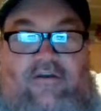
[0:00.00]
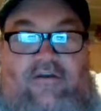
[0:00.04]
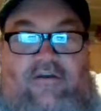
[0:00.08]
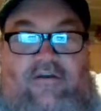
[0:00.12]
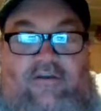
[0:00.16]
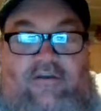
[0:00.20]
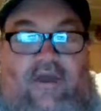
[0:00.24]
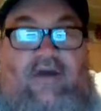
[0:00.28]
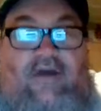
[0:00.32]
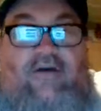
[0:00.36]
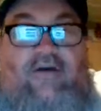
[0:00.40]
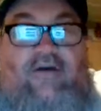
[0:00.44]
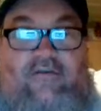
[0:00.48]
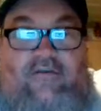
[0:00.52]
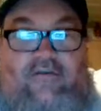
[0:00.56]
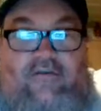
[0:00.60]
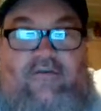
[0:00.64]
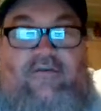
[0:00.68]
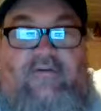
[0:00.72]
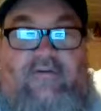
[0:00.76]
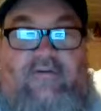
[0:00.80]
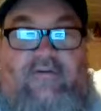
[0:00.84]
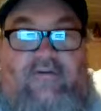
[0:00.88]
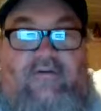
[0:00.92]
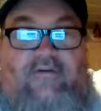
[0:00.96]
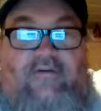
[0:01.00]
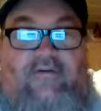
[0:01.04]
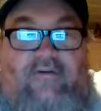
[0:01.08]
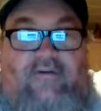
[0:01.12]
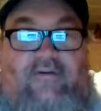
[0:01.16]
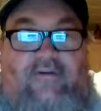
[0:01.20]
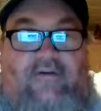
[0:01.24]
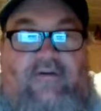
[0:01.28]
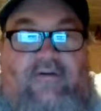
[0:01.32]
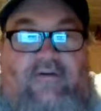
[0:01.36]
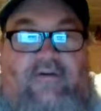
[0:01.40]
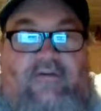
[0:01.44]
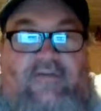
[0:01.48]
Yeah.
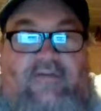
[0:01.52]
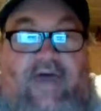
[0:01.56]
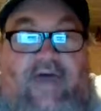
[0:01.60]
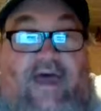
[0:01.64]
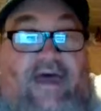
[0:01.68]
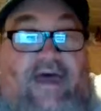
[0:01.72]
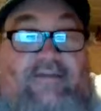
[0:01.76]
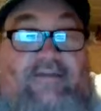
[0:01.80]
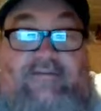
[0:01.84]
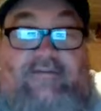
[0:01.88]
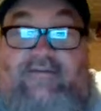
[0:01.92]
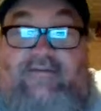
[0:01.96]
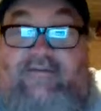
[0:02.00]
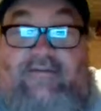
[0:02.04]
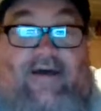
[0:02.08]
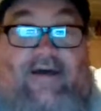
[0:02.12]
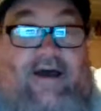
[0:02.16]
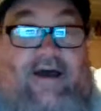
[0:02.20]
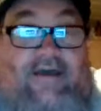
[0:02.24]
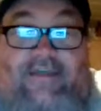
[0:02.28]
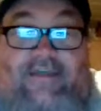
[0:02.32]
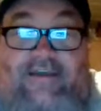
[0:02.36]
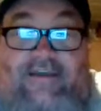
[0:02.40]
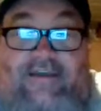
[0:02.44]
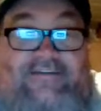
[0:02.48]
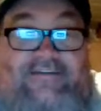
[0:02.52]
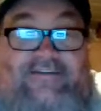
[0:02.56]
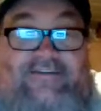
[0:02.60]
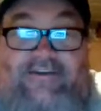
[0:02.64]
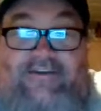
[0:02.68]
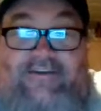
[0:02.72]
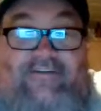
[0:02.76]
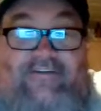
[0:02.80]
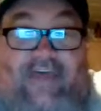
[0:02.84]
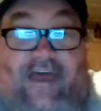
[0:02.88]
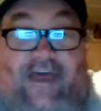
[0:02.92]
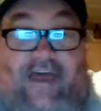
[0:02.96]
That I think is good.